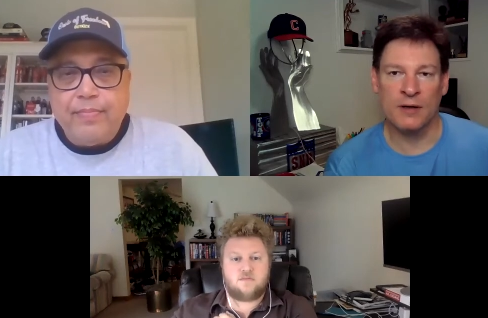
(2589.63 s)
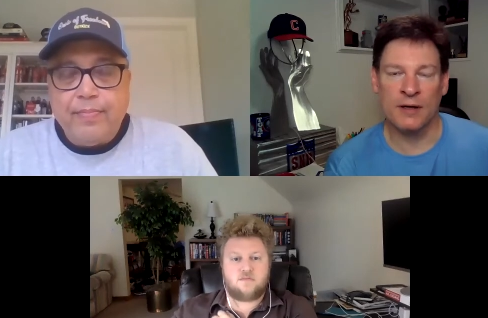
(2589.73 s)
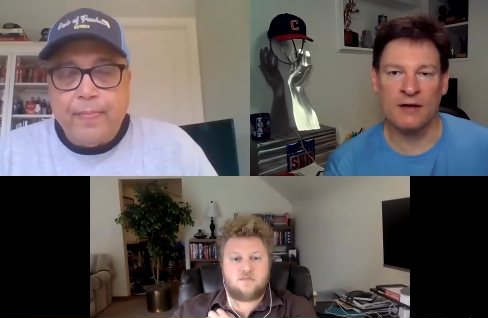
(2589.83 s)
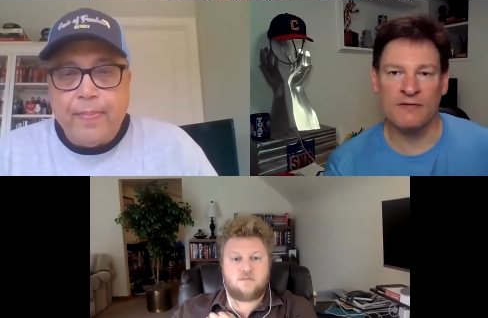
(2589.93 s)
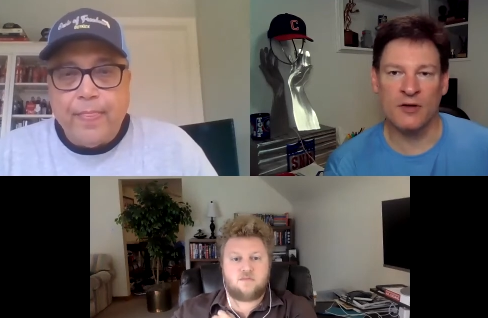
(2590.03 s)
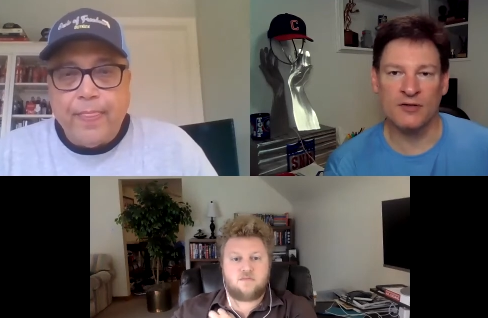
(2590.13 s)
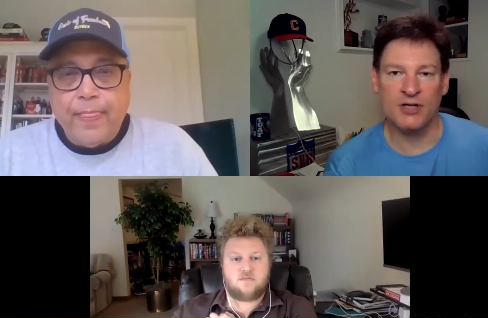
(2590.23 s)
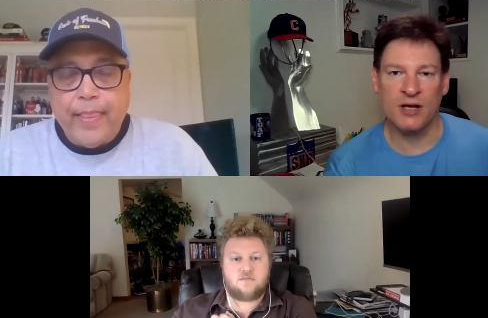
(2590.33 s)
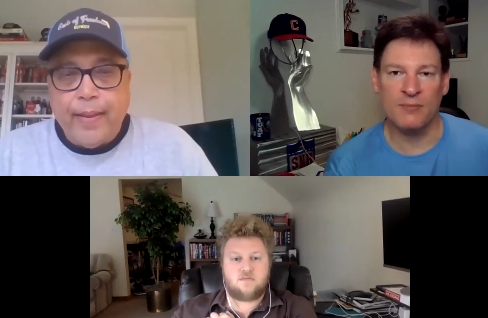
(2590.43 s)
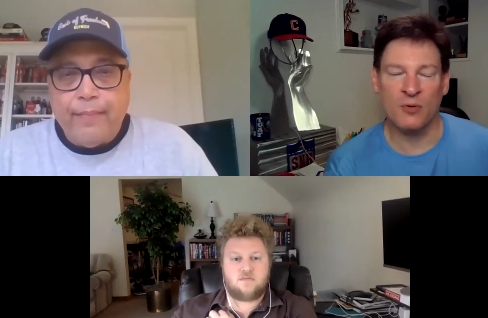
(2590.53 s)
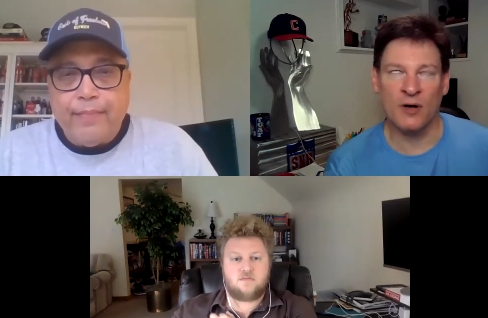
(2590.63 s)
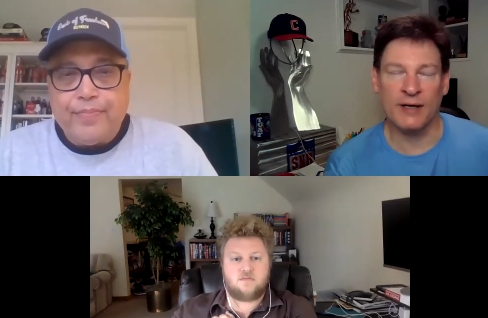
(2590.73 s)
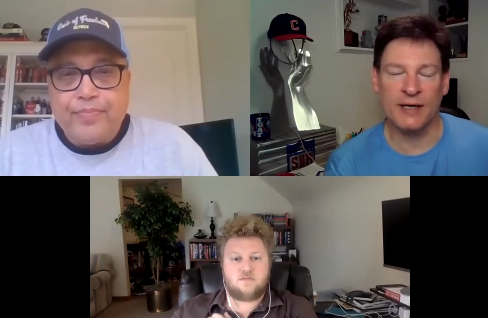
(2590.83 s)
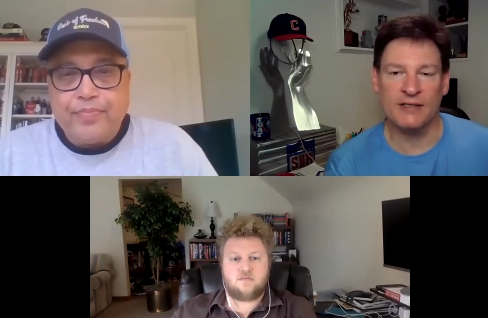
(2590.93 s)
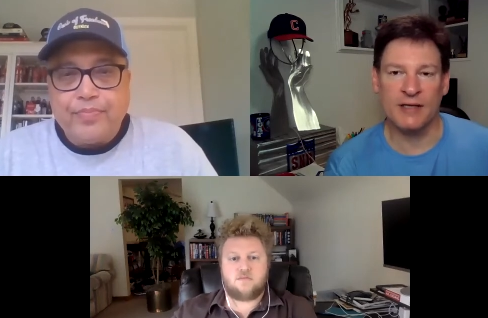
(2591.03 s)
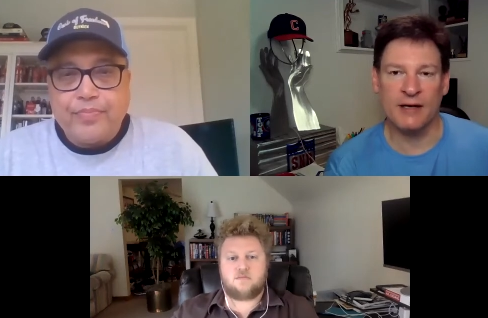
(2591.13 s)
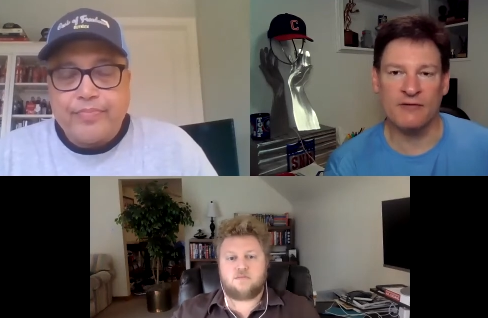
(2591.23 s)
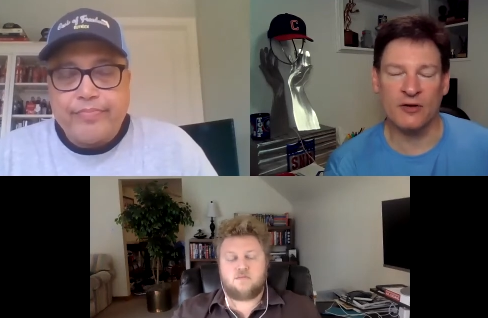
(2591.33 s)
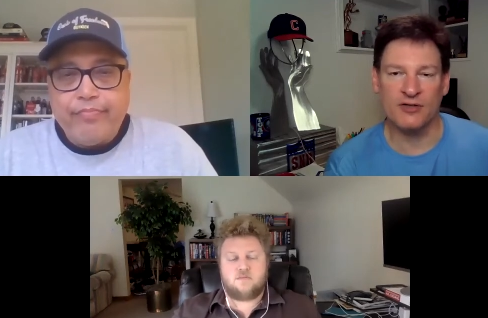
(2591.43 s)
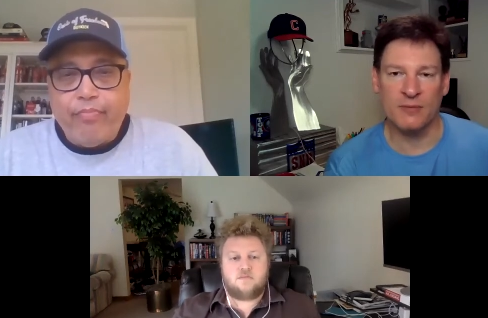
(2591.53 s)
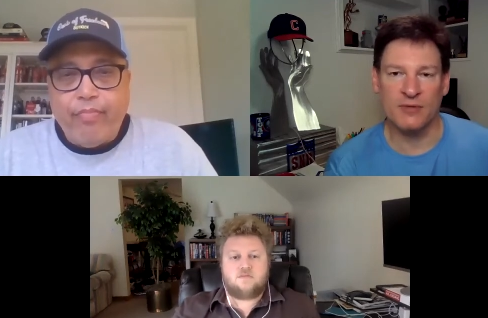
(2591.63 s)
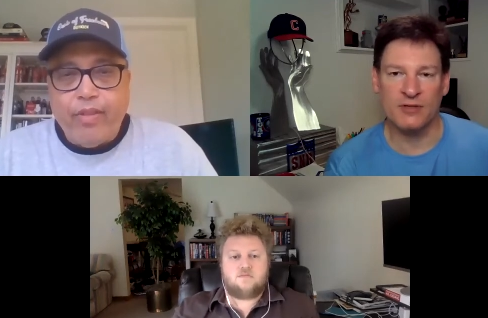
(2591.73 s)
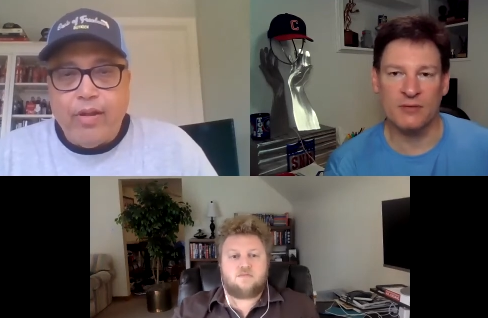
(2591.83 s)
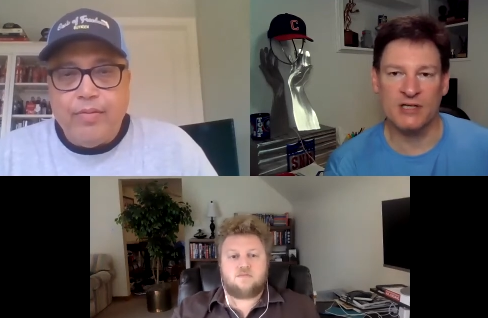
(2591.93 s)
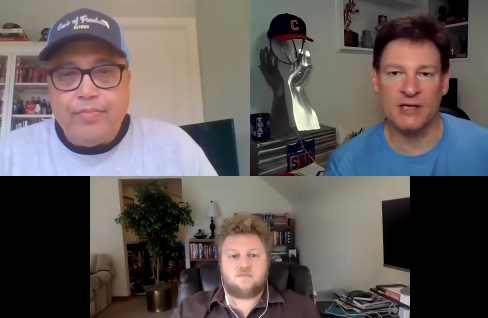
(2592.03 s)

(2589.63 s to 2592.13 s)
Speaker 1: NFL champ. Well, I can't say NFL championships.